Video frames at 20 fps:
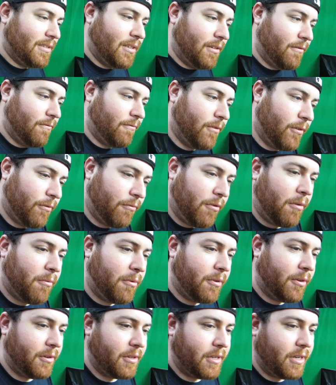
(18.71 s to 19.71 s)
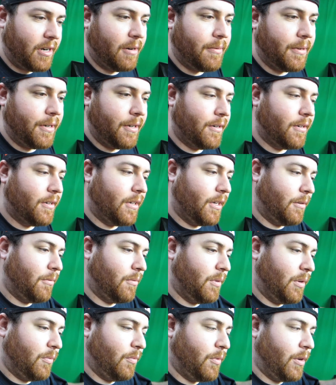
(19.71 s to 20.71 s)
if, if I want to go to Comic-Con I
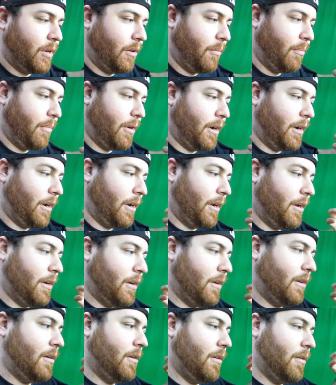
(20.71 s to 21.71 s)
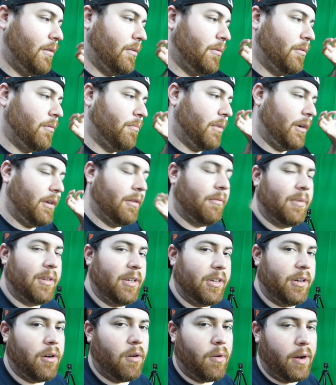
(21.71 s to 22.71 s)
would rather buy buy them when
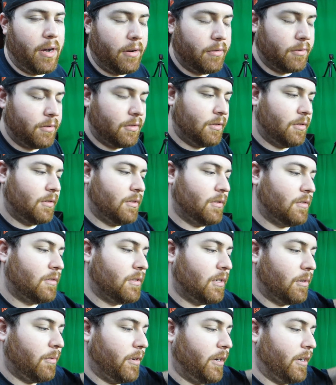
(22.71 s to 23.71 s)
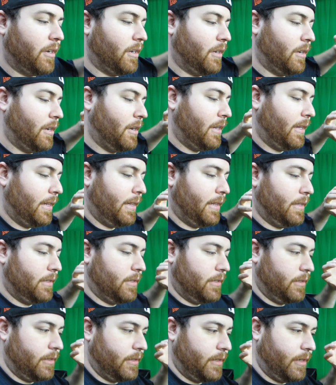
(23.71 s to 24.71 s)
they go out that way I can
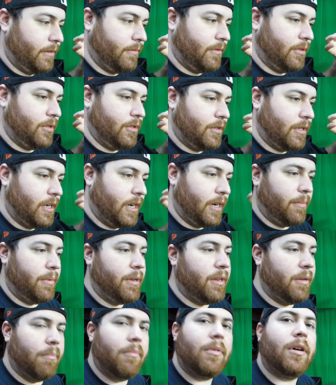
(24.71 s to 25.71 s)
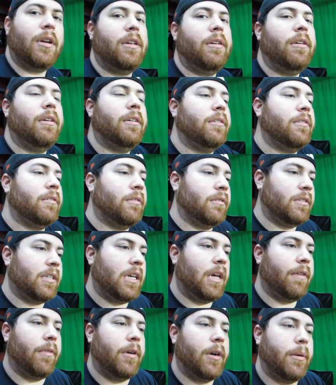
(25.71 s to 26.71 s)
have the time and the money to
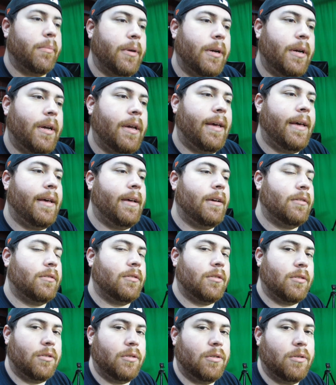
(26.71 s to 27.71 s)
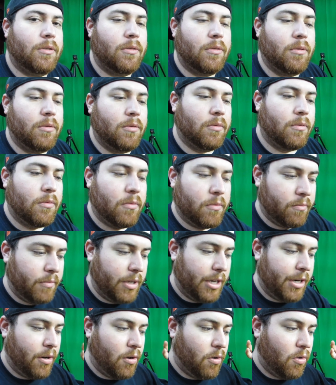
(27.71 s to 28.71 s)
save up to
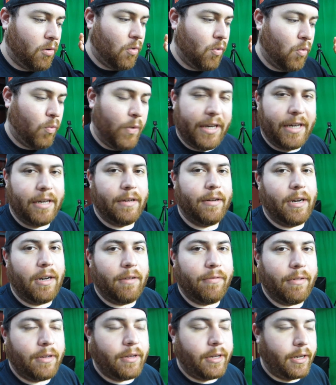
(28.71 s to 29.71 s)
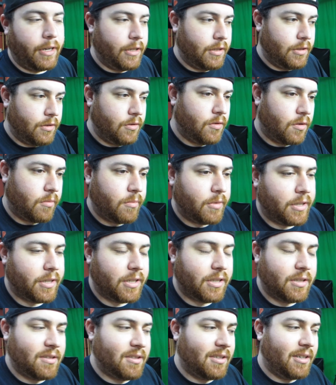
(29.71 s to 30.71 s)
make a whole weekend out of it like it normally
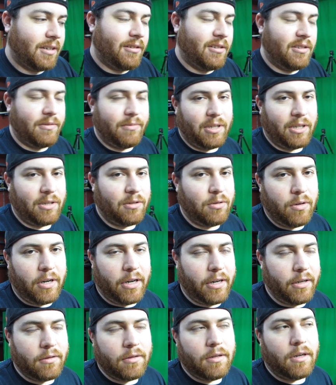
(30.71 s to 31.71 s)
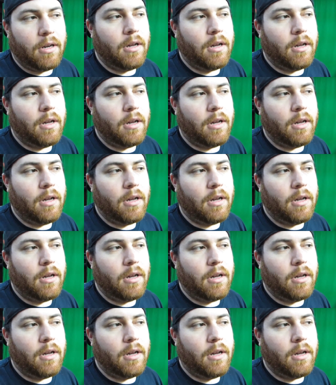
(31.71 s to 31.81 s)
is instead of going for like two days.